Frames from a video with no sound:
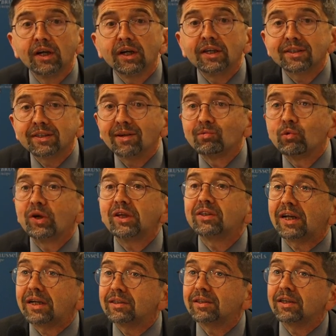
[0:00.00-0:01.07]
in some way
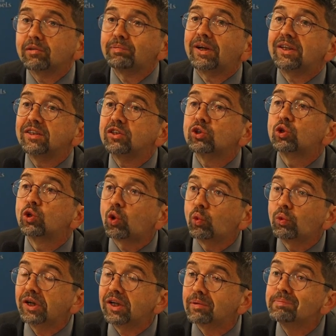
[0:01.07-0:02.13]
threatened by this
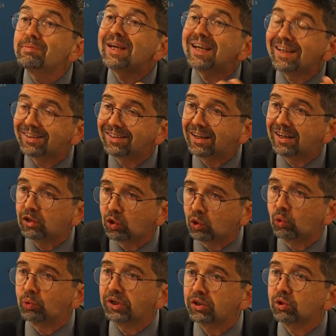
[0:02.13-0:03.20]
growing military
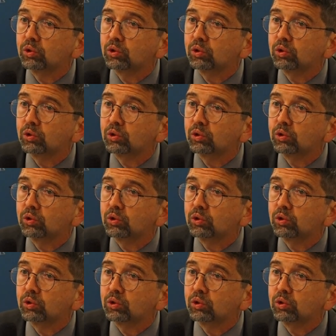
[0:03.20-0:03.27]
growing,